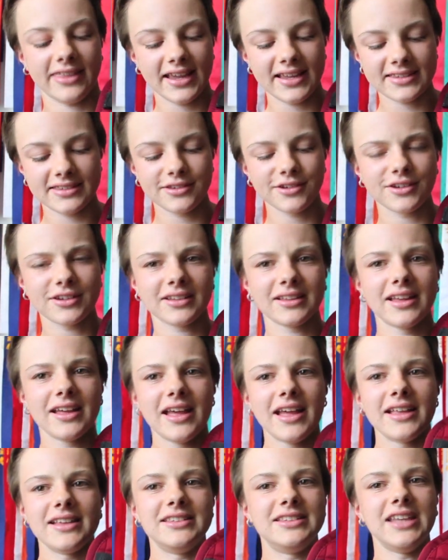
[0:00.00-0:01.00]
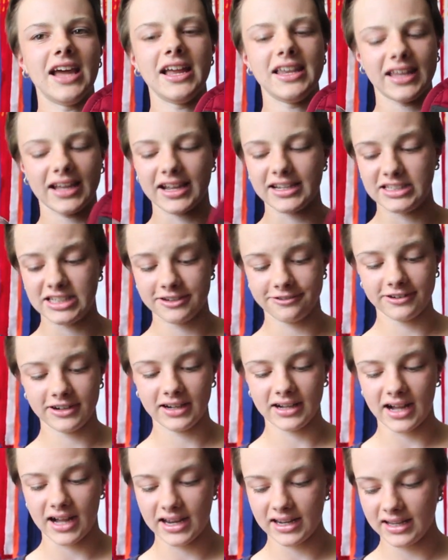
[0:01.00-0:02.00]
These look at like a
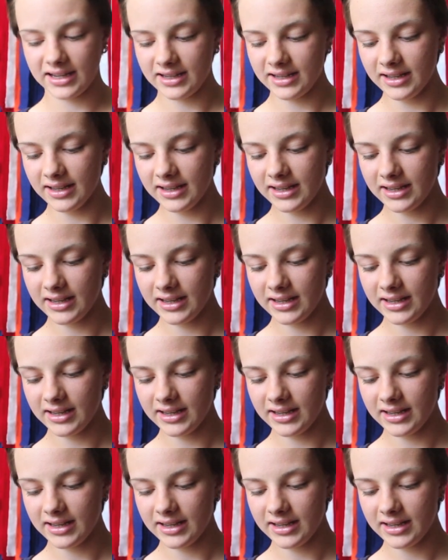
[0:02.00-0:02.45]
different colour